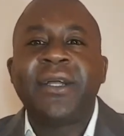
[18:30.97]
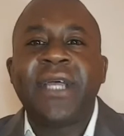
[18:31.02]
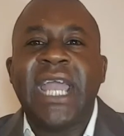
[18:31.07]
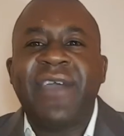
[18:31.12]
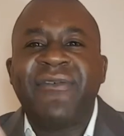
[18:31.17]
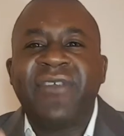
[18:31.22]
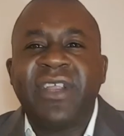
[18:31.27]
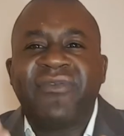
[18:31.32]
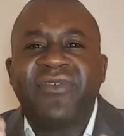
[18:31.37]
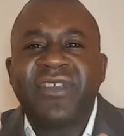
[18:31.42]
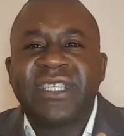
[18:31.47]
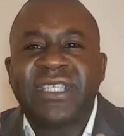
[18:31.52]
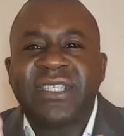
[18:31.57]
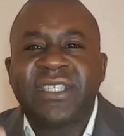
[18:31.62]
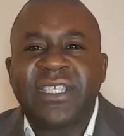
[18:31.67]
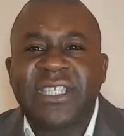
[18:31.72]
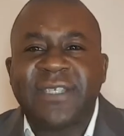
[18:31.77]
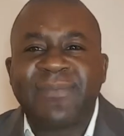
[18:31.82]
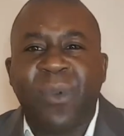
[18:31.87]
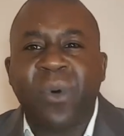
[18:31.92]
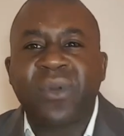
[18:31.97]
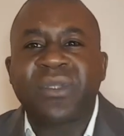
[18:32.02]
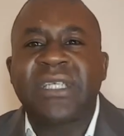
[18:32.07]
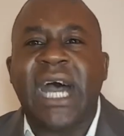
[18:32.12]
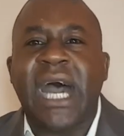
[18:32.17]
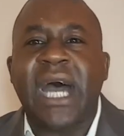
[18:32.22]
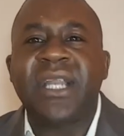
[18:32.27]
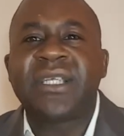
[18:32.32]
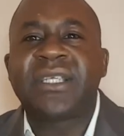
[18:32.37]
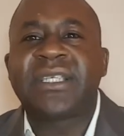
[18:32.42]
even if it's small,
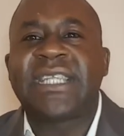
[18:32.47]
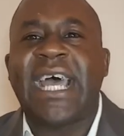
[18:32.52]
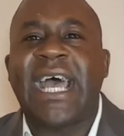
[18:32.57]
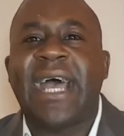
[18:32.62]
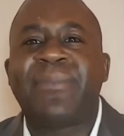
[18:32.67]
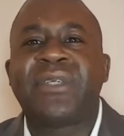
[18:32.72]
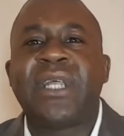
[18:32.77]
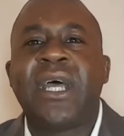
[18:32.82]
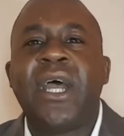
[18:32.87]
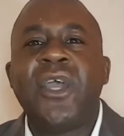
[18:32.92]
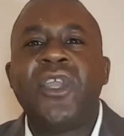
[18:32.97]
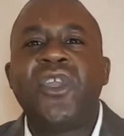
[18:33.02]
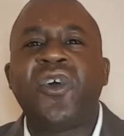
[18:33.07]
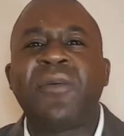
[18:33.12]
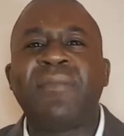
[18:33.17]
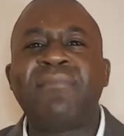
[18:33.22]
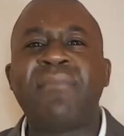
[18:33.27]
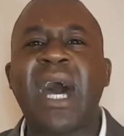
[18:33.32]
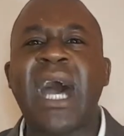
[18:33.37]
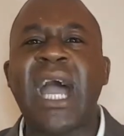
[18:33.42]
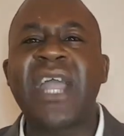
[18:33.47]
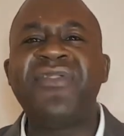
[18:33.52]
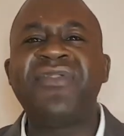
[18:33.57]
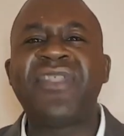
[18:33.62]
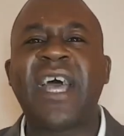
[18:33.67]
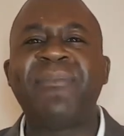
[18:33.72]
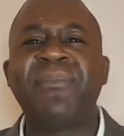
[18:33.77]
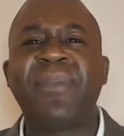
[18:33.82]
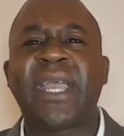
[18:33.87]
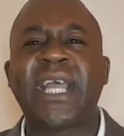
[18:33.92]
tiny steps, your mind
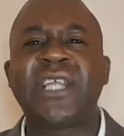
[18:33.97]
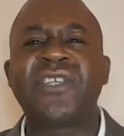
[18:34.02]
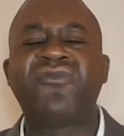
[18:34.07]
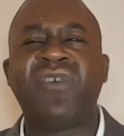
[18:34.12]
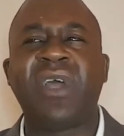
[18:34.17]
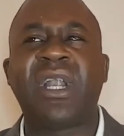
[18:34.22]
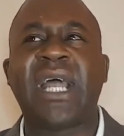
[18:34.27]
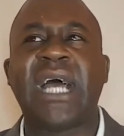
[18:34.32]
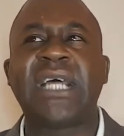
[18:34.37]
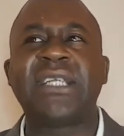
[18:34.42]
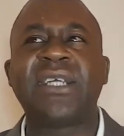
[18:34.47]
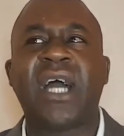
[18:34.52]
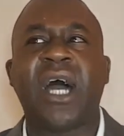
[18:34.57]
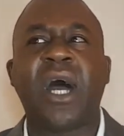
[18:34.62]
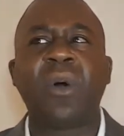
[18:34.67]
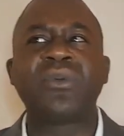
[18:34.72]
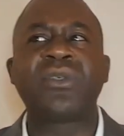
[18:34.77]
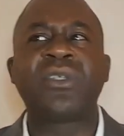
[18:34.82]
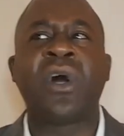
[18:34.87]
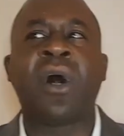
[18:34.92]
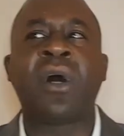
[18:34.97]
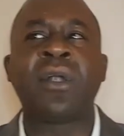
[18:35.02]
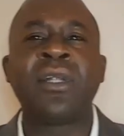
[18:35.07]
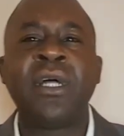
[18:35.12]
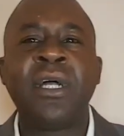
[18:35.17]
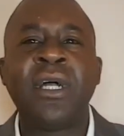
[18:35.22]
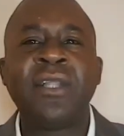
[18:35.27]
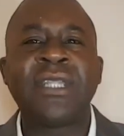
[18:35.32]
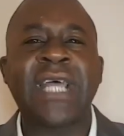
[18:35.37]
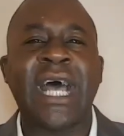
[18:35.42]
then begins realizing, hold on,
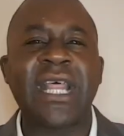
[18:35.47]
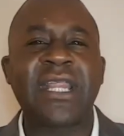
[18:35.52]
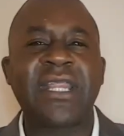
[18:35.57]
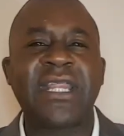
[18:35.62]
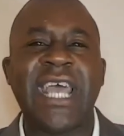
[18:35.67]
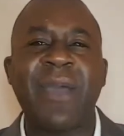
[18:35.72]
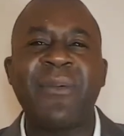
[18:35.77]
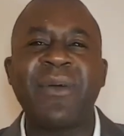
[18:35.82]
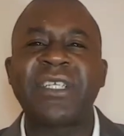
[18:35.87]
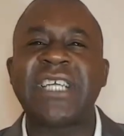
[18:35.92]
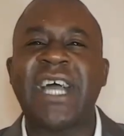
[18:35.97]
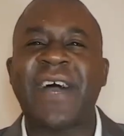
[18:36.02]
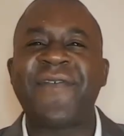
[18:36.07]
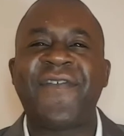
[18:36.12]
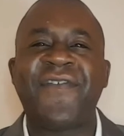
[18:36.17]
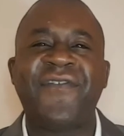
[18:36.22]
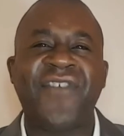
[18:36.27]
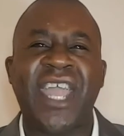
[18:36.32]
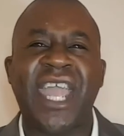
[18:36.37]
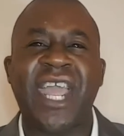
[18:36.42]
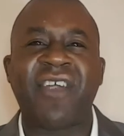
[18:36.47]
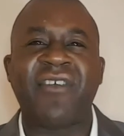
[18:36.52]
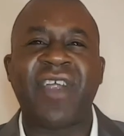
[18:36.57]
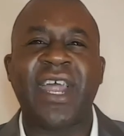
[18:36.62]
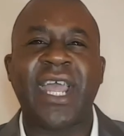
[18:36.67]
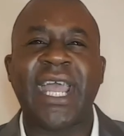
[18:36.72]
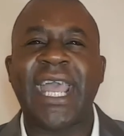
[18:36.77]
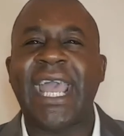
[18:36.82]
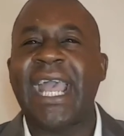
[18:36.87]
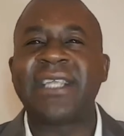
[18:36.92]
that thing which I'm
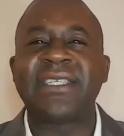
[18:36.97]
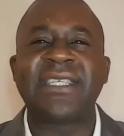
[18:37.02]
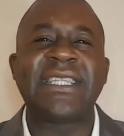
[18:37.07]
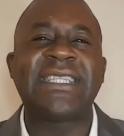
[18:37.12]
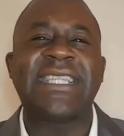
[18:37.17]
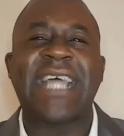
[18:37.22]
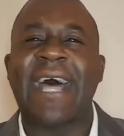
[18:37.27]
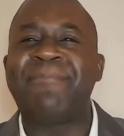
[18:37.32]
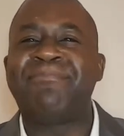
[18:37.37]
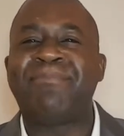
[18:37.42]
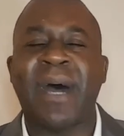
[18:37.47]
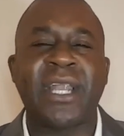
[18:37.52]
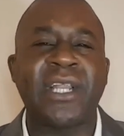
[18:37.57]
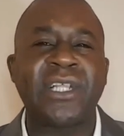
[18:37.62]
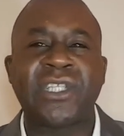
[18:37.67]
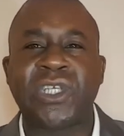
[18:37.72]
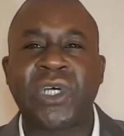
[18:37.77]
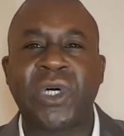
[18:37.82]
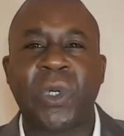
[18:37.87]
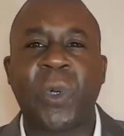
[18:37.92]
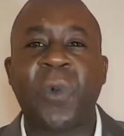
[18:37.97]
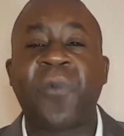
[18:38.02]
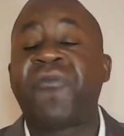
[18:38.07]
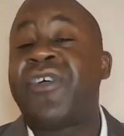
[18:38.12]
fearing isn't that bad at all.